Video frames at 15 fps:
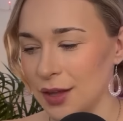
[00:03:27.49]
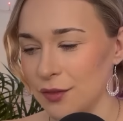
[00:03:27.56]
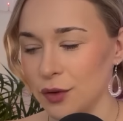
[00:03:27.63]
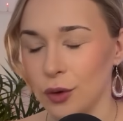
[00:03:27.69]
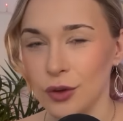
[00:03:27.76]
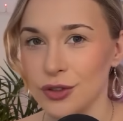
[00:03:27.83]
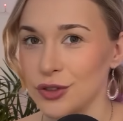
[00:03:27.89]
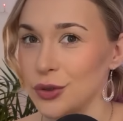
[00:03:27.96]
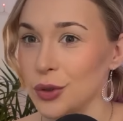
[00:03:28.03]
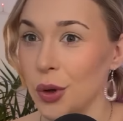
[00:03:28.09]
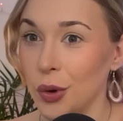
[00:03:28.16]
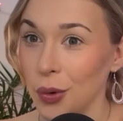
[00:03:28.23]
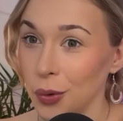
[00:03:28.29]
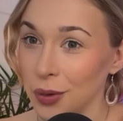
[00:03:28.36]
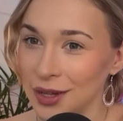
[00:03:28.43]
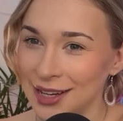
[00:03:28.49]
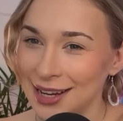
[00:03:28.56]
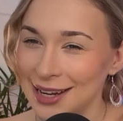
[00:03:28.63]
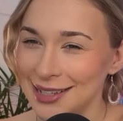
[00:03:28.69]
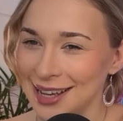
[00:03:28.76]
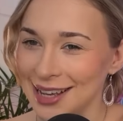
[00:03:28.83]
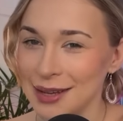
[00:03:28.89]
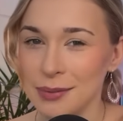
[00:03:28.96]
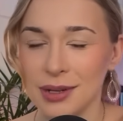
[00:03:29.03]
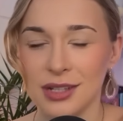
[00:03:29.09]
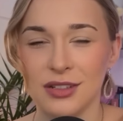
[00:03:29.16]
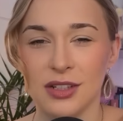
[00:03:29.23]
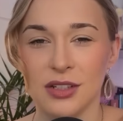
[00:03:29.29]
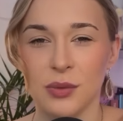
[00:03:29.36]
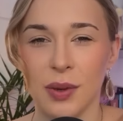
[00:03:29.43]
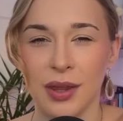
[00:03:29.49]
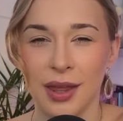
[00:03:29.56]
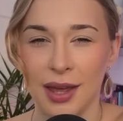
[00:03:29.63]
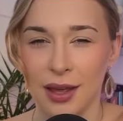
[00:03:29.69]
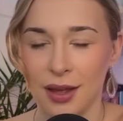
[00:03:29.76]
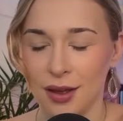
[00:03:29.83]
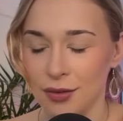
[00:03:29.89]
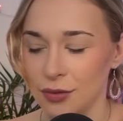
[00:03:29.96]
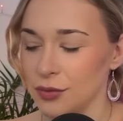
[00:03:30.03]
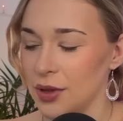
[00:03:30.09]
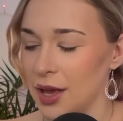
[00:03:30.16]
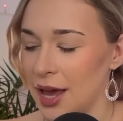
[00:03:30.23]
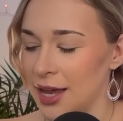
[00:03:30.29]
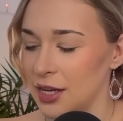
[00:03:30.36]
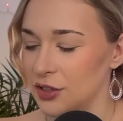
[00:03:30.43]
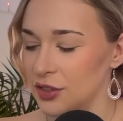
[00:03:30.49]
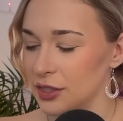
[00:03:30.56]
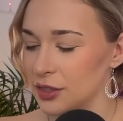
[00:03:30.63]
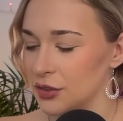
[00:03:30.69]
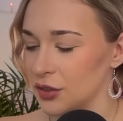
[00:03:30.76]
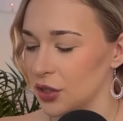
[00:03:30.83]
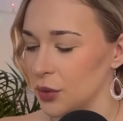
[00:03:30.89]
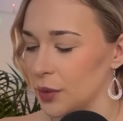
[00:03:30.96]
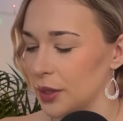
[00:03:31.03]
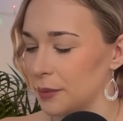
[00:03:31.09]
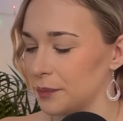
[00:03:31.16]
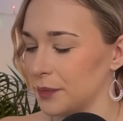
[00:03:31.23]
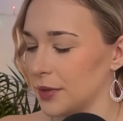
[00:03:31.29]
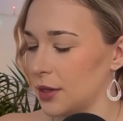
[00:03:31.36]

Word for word: of course, not all in a day, but it's just where that uh, energy is going.